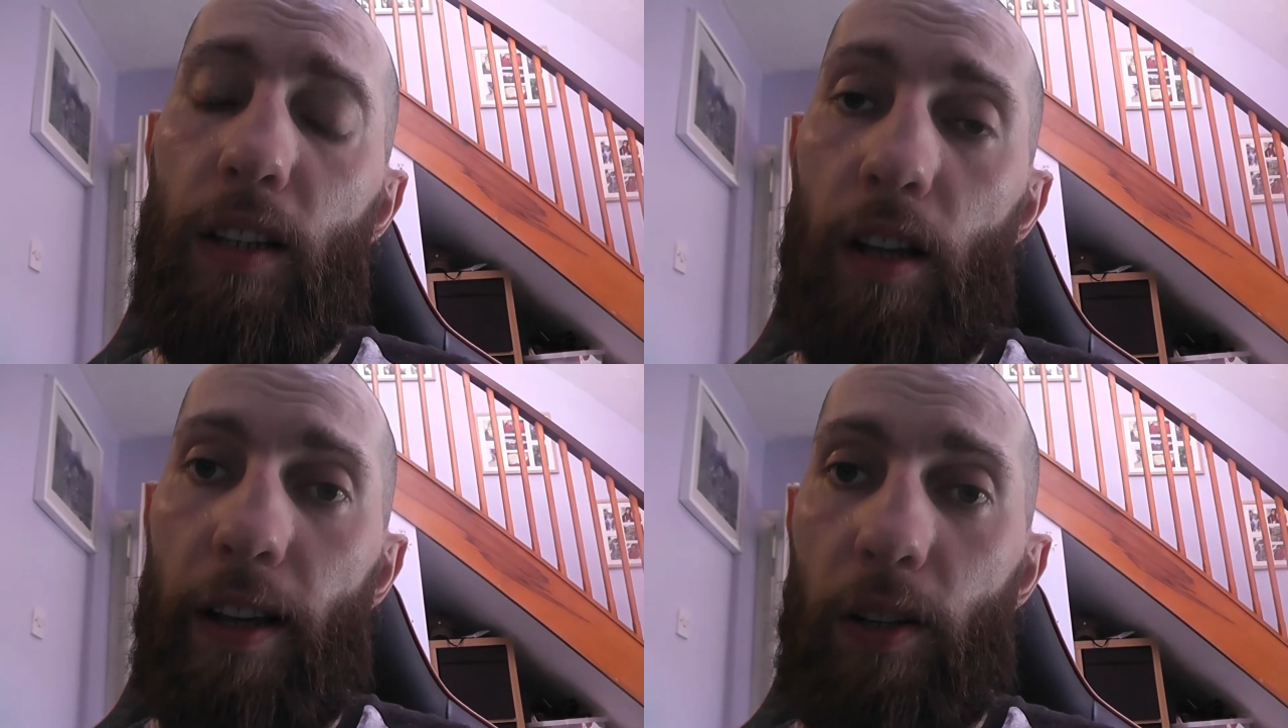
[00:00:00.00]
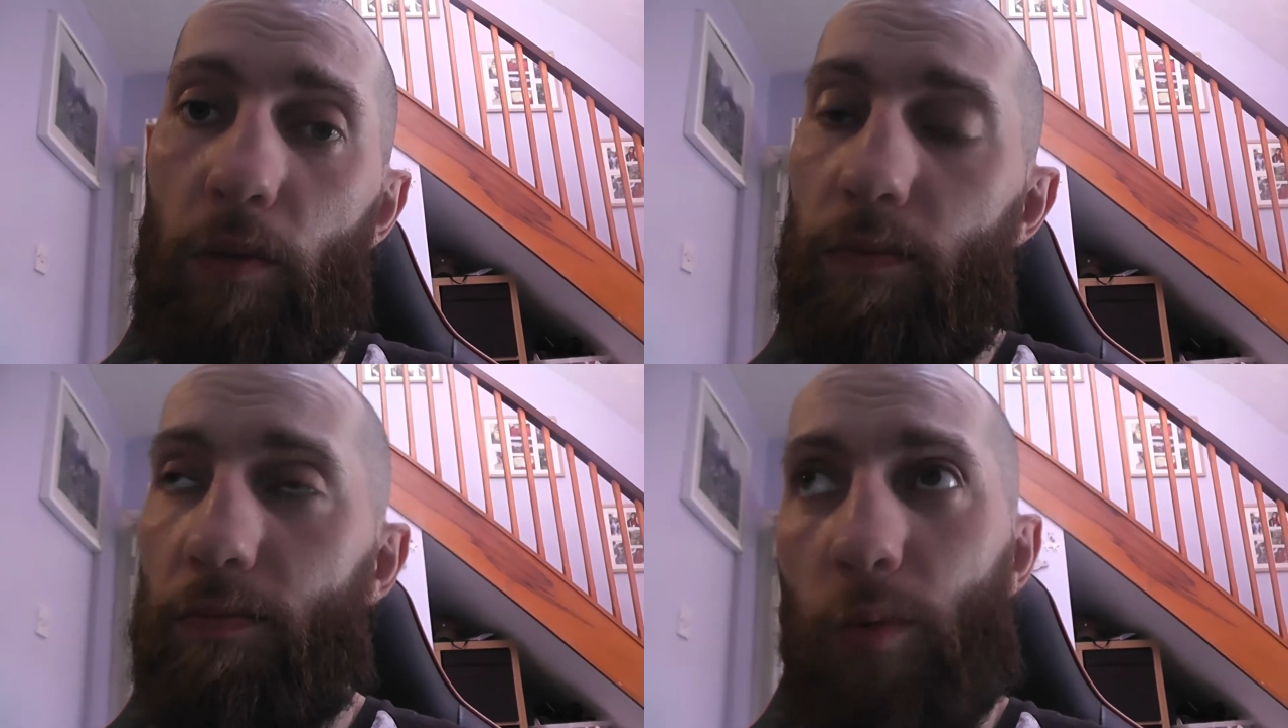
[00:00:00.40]
Like
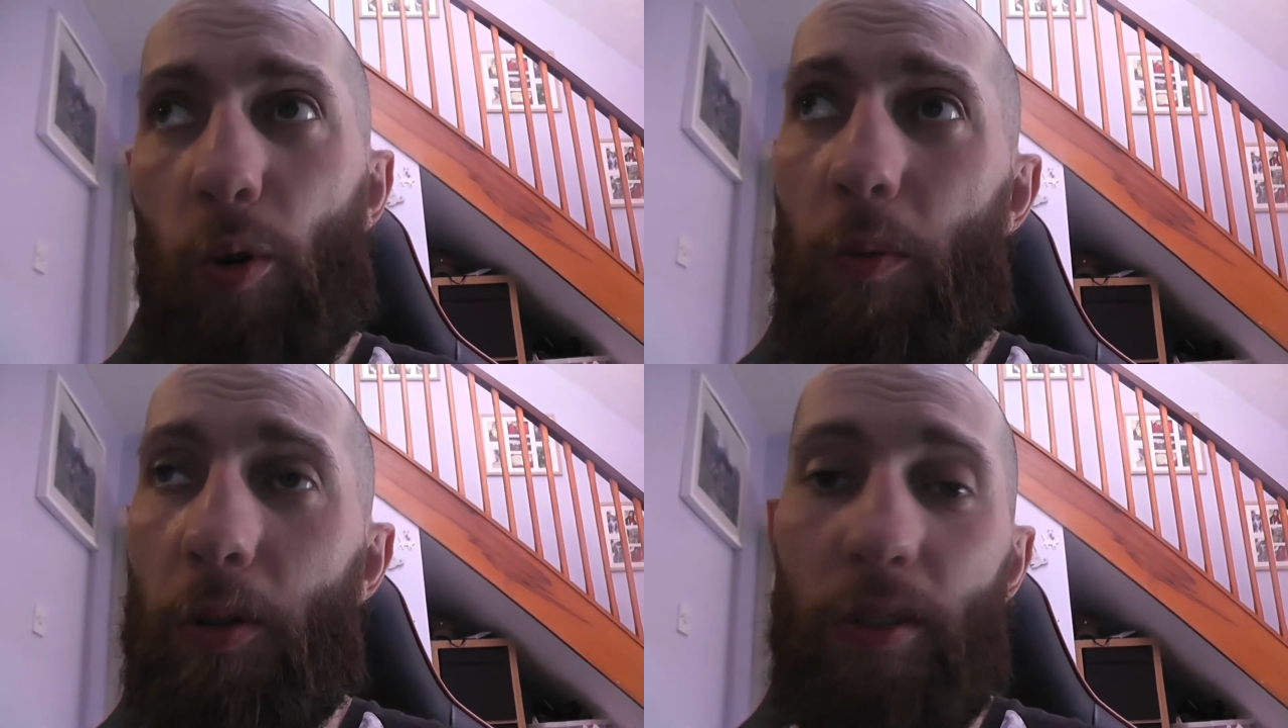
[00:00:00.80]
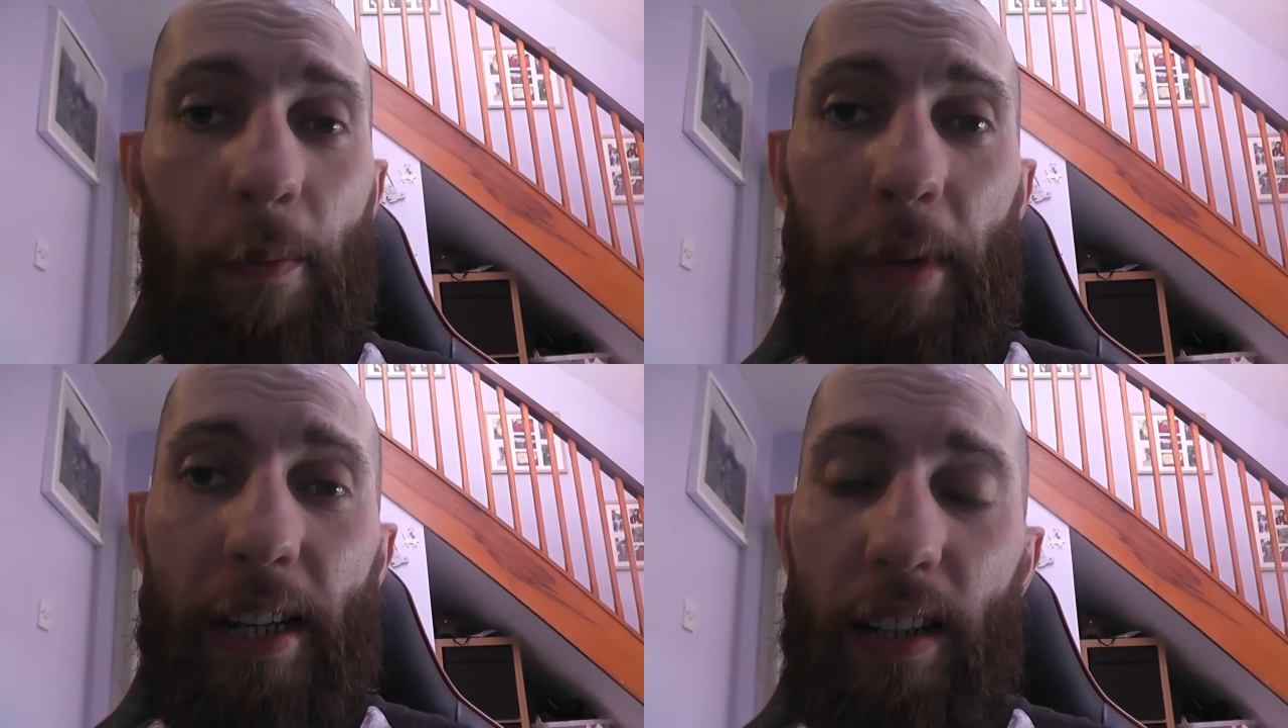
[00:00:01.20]
almost
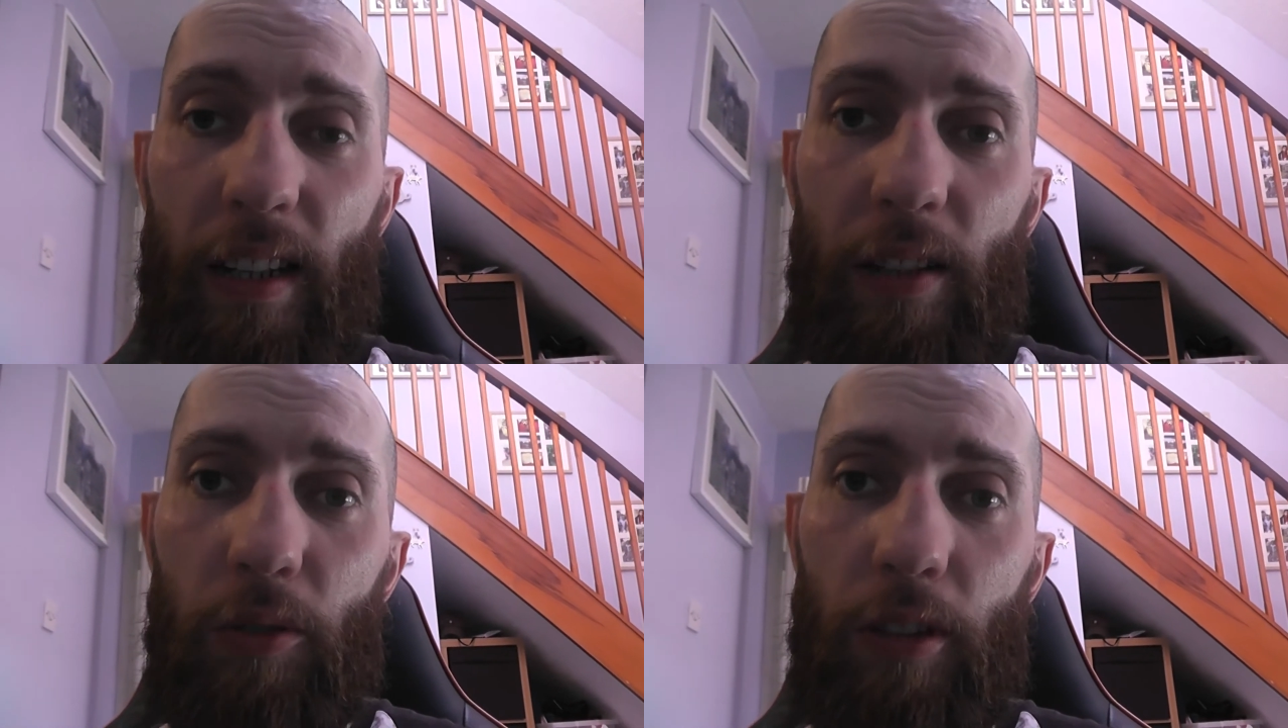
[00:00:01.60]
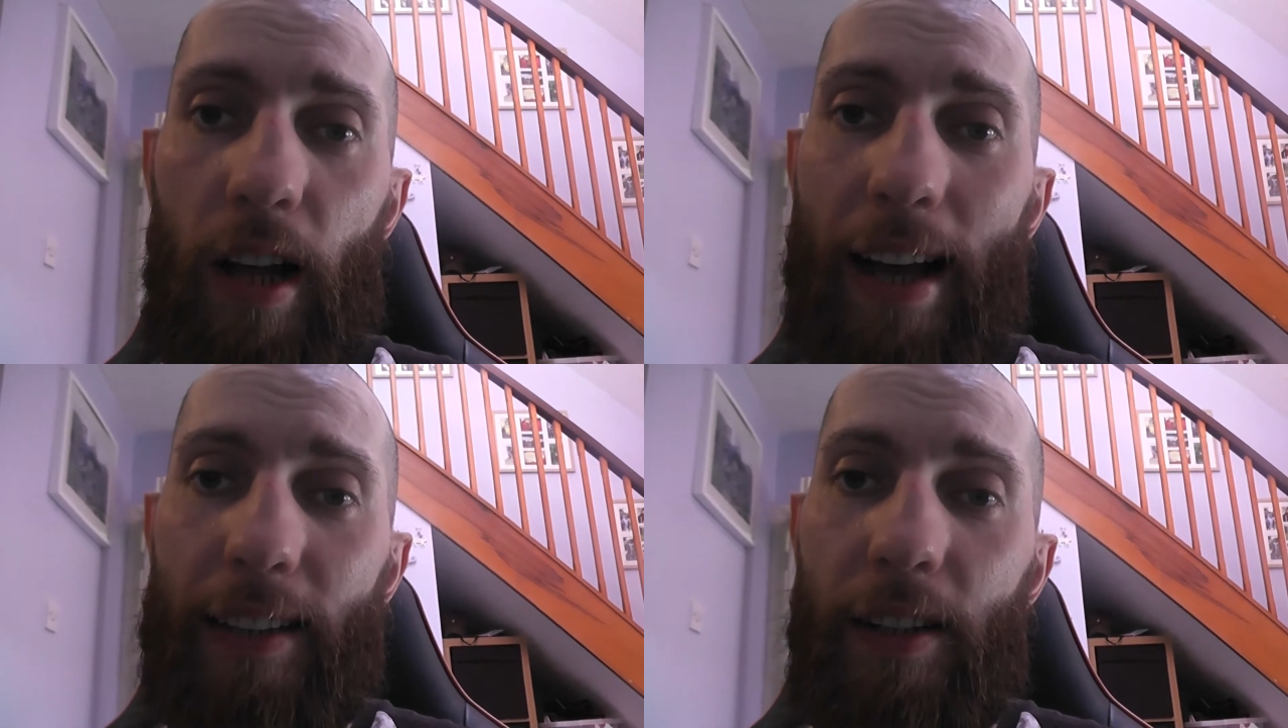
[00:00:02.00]
immediately it'll
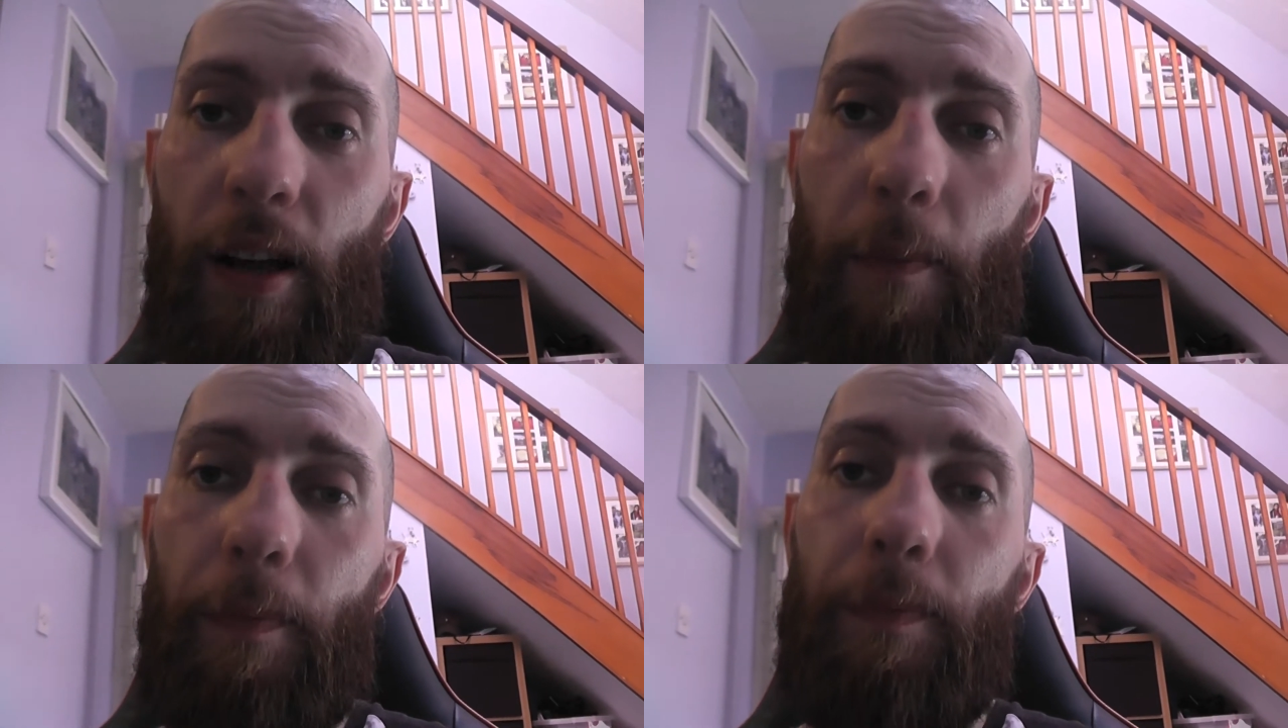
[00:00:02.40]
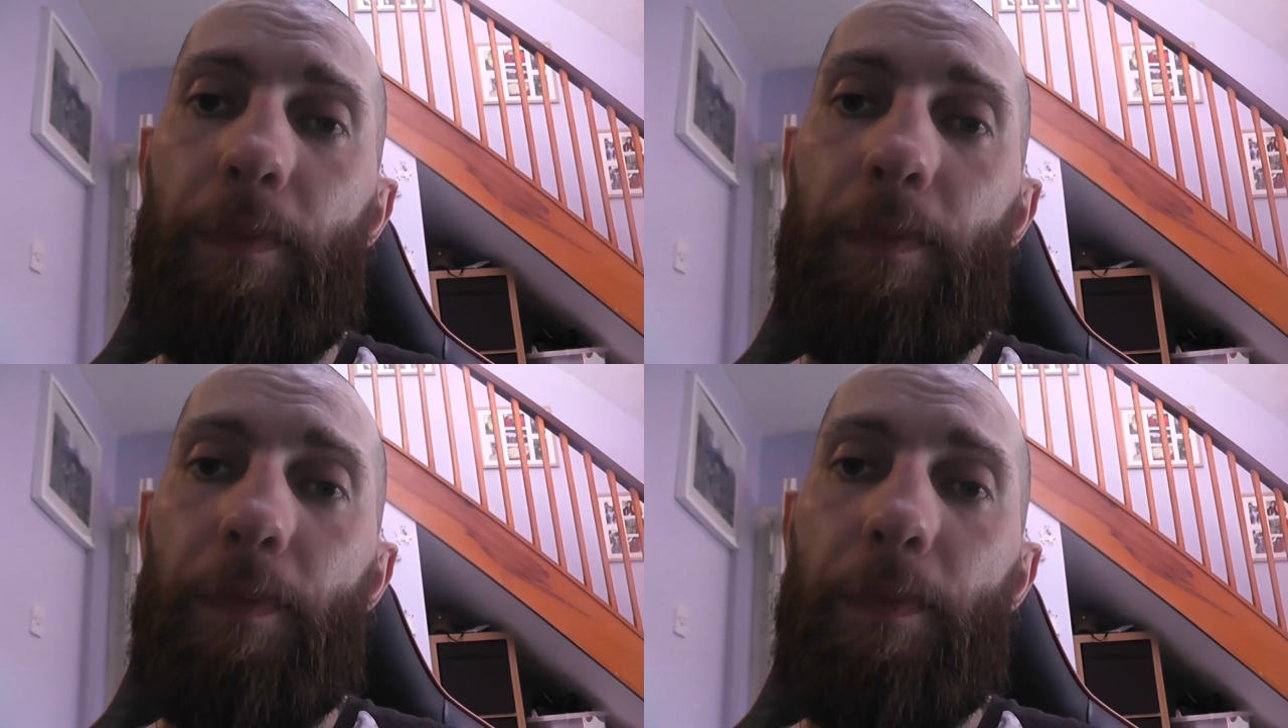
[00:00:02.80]
start acting up